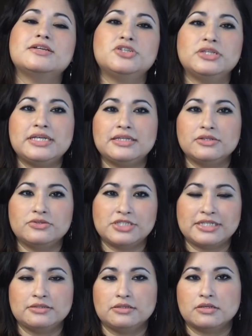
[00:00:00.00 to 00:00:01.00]
it's actually a
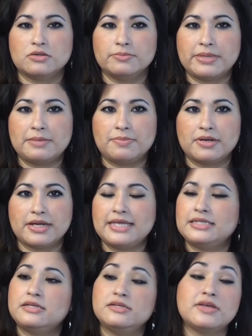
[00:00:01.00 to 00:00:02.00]
little gentler on
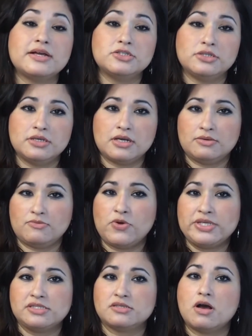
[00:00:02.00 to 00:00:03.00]
paper, and it is actually
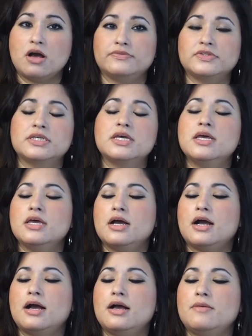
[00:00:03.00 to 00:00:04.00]
quite soft.
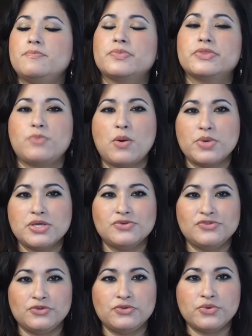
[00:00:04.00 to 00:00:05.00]
What
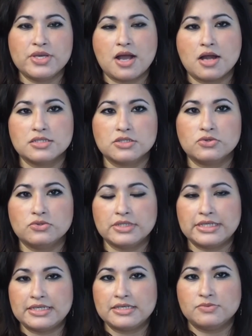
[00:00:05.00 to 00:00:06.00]
we used to do in our
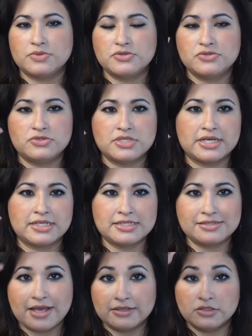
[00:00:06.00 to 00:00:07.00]
school is we used to
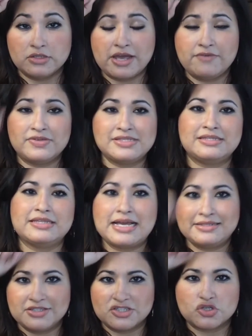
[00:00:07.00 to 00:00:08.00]
take an X-Acto knife and
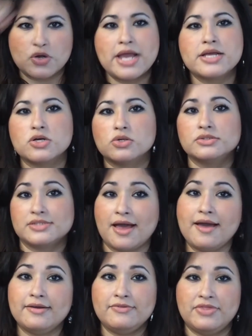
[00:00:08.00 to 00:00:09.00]
slice
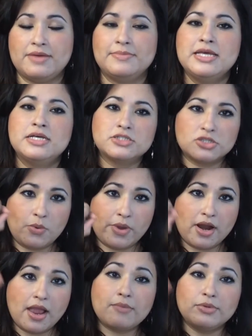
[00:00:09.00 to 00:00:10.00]
triangles out of them,
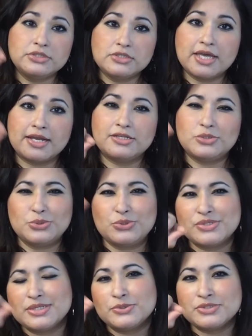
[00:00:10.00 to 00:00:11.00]
so we're able to get
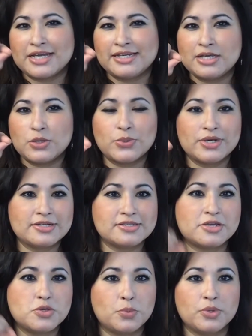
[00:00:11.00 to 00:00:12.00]
into those little tiny
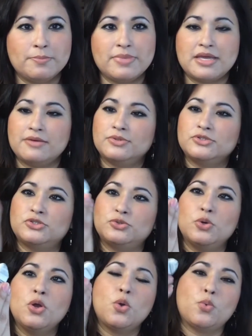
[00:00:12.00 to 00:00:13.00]
corners that you wouldn't be able
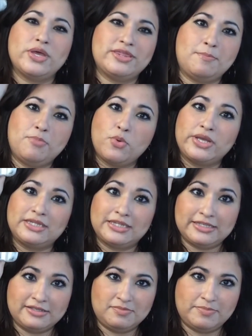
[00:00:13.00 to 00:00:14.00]
to with a
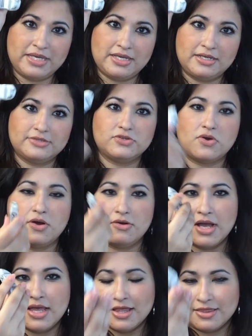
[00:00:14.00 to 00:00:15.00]
point this big.
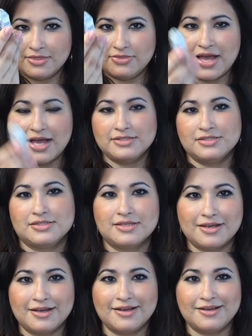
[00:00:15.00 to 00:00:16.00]
So
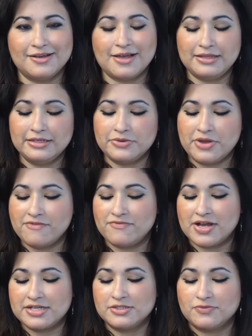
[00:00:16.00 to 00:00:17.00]
that's a little
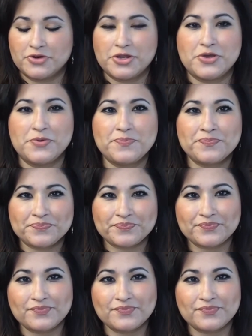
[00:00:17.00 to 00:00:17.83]
advice for you.